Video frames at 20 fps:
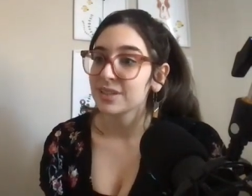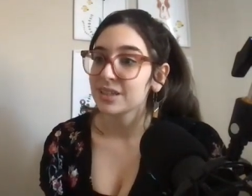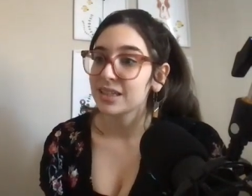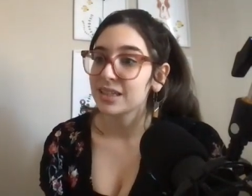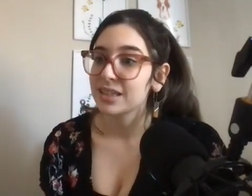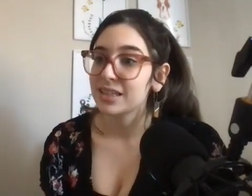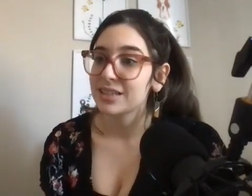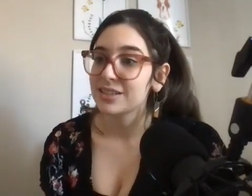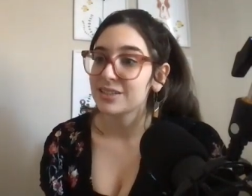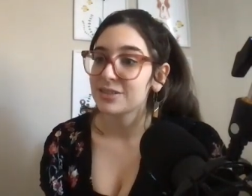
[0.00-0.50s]

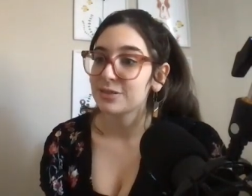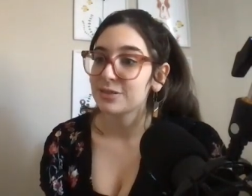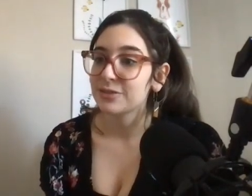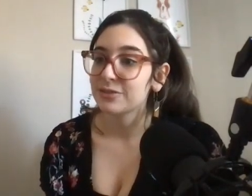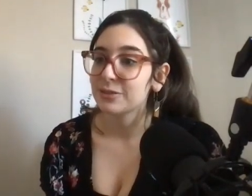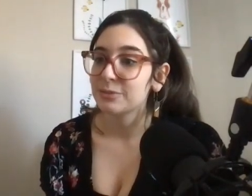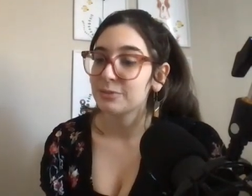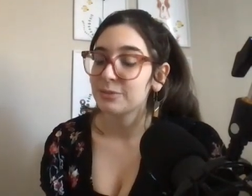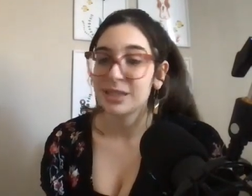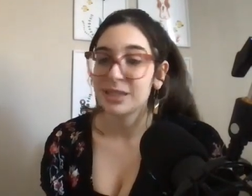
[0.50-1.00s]
is sort of
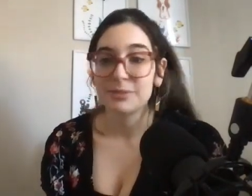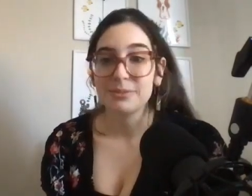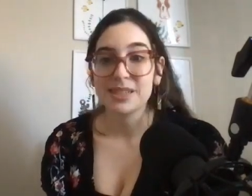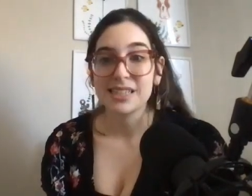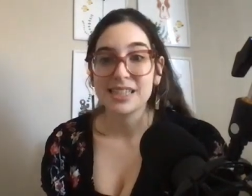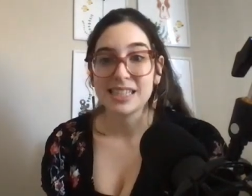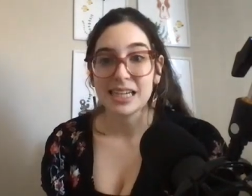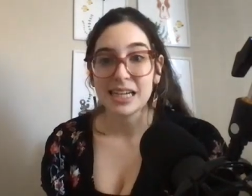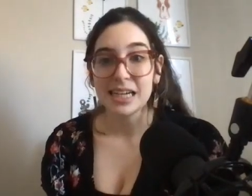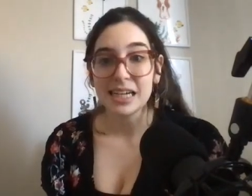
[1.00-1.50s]
a big
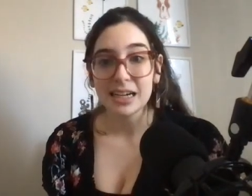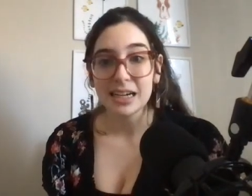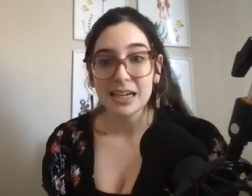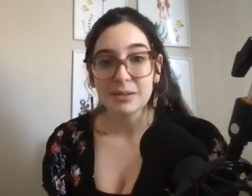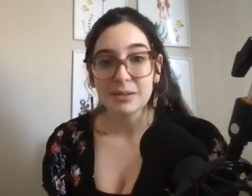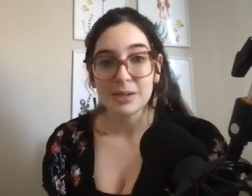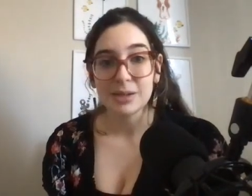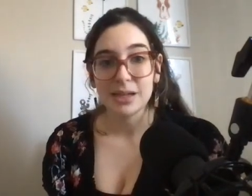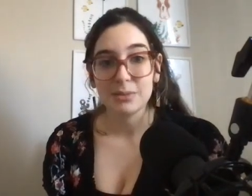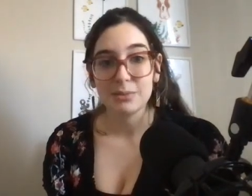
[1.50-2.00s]
mistake I
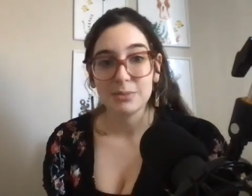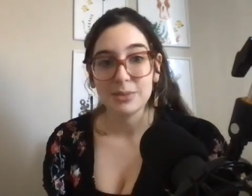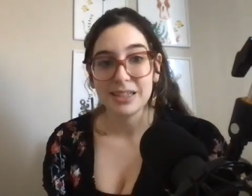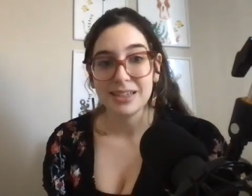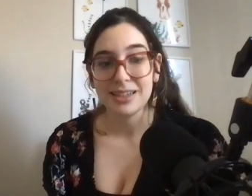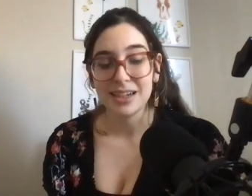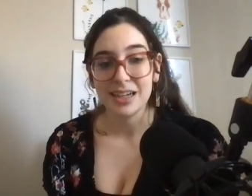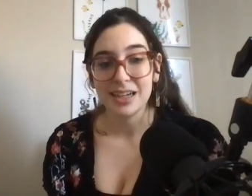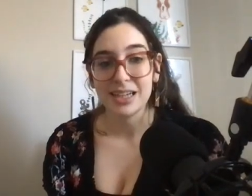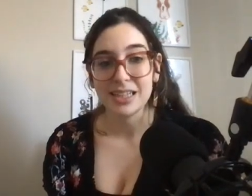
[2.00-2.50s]
made
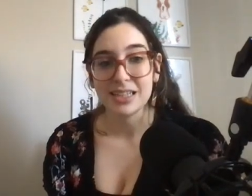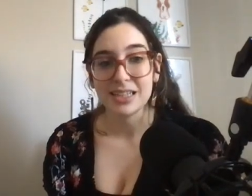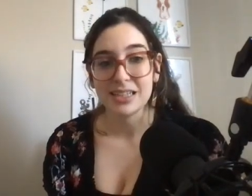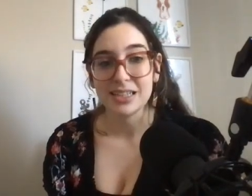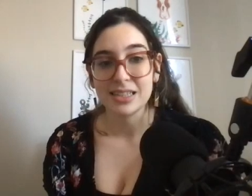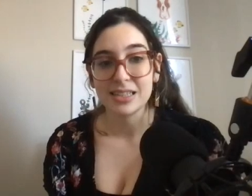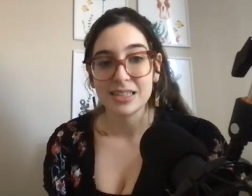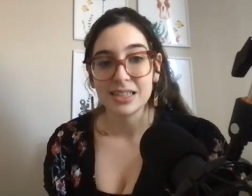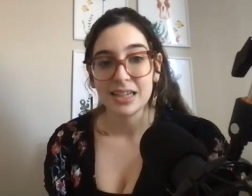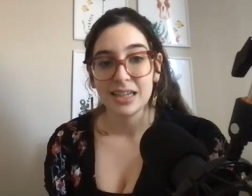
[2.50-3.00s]

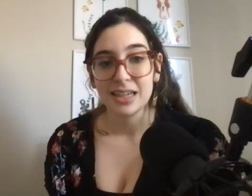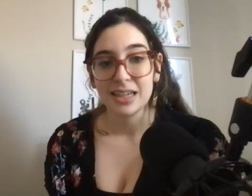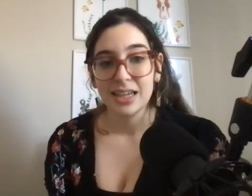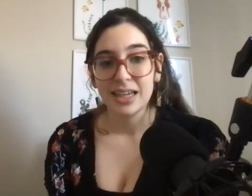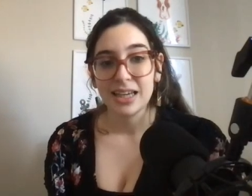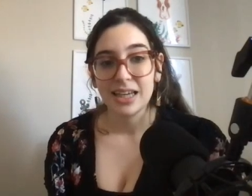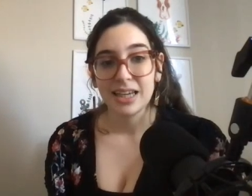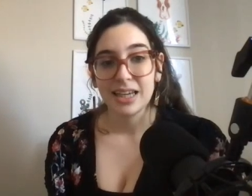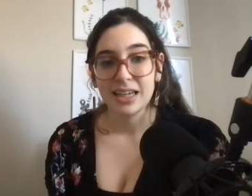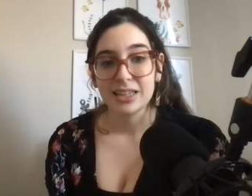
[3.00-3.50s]
because
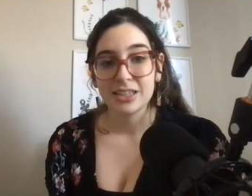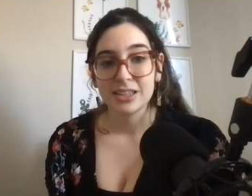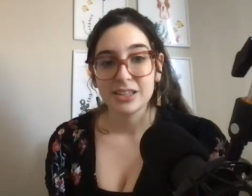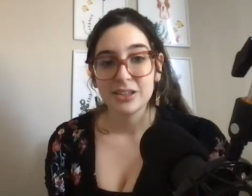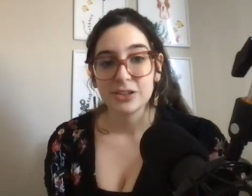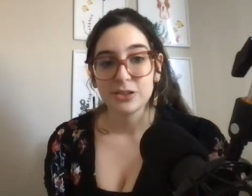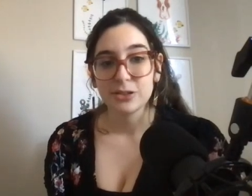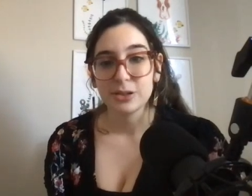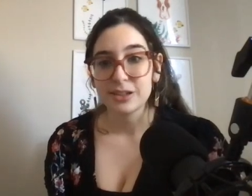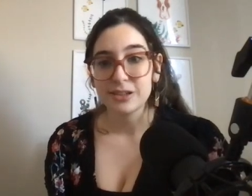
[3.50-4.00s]
it
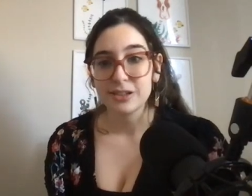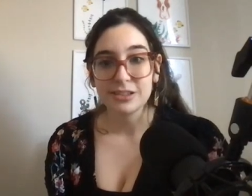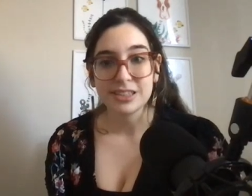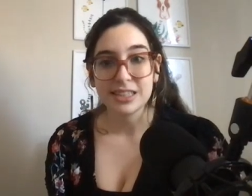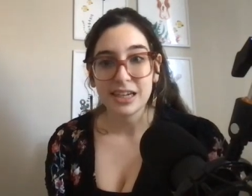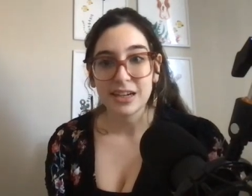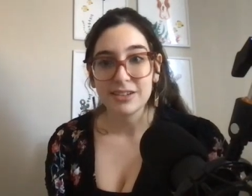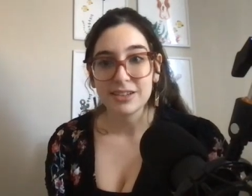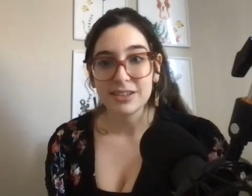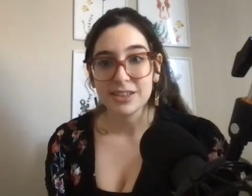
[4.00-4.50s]
trickled
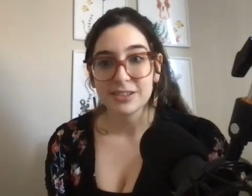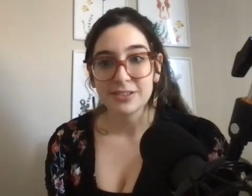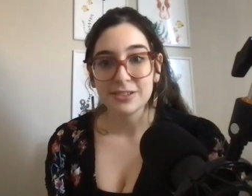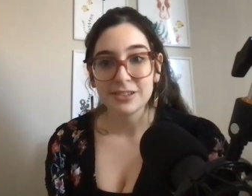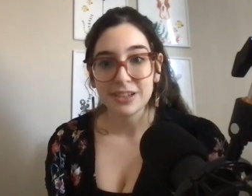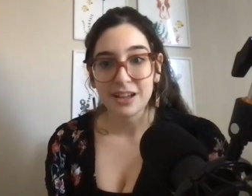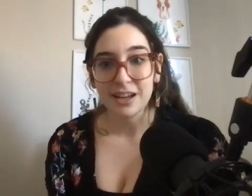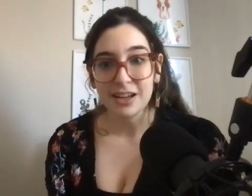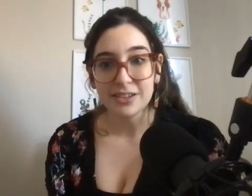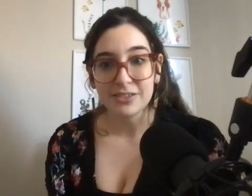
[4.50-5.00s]
down into a
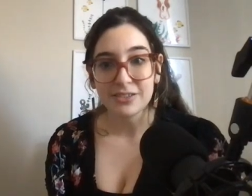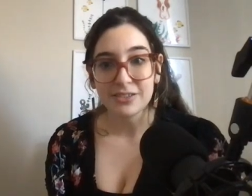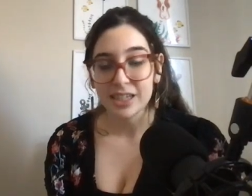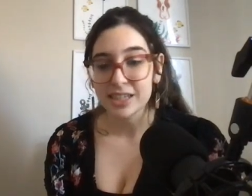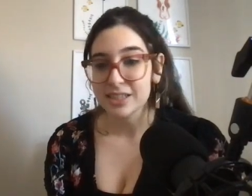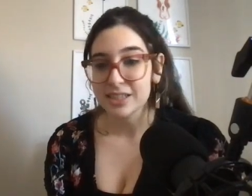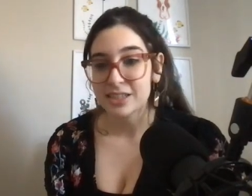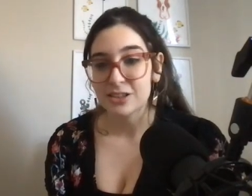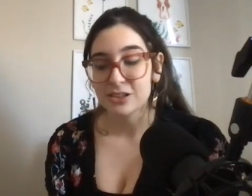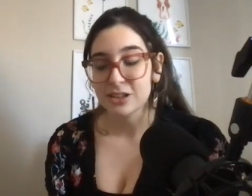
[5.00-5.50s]
lot of
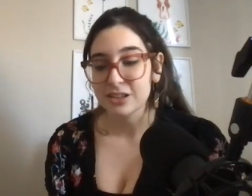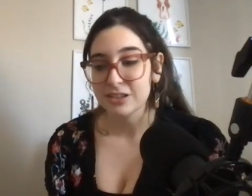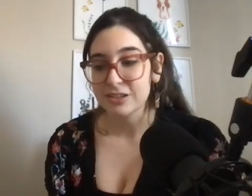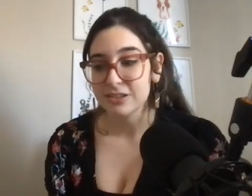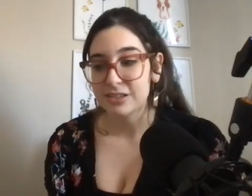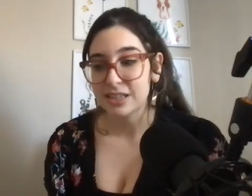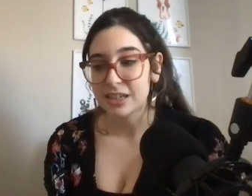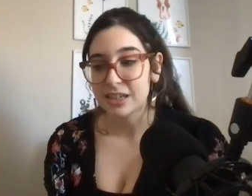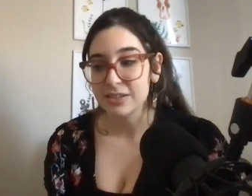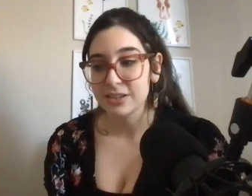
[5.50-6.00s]
things. It
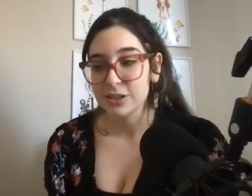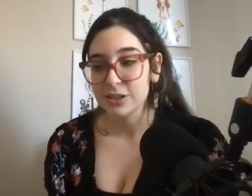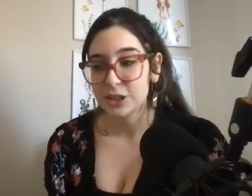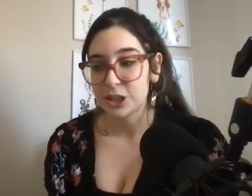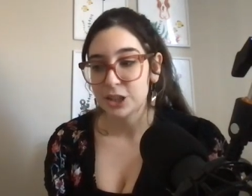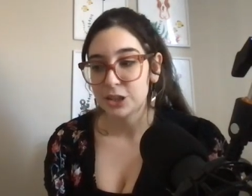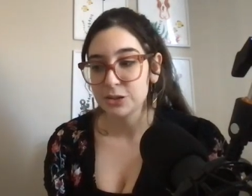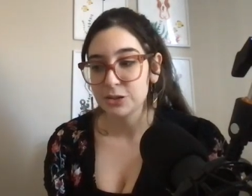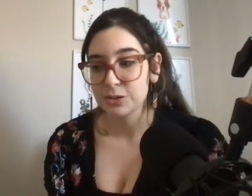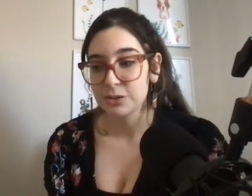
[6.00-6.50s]
trickled down
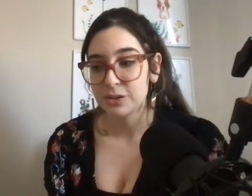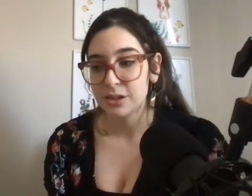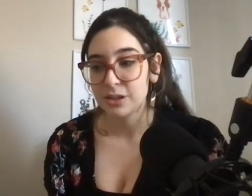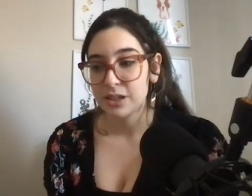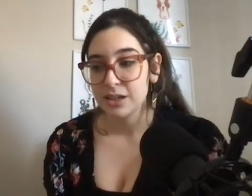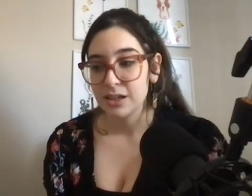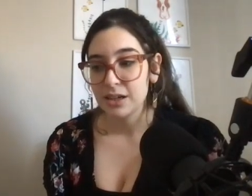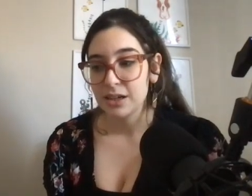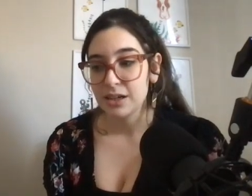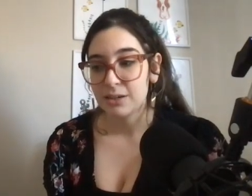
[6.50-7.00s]
into
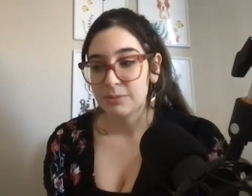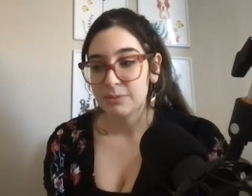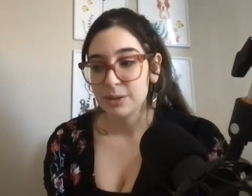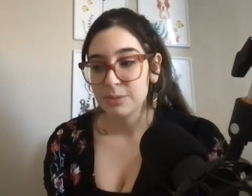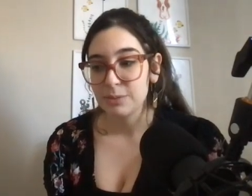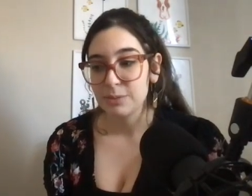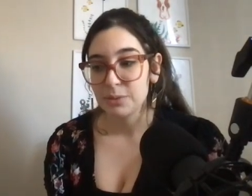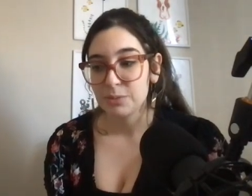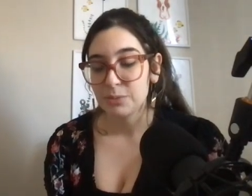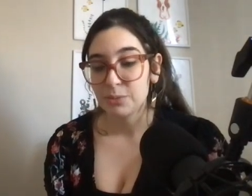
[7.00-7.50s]
um,
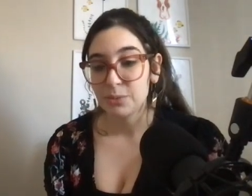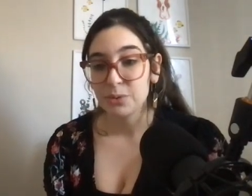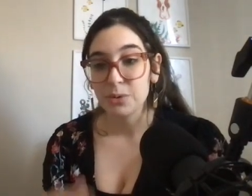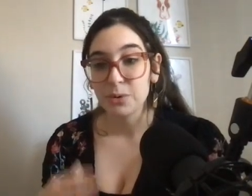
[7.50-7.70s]
maybe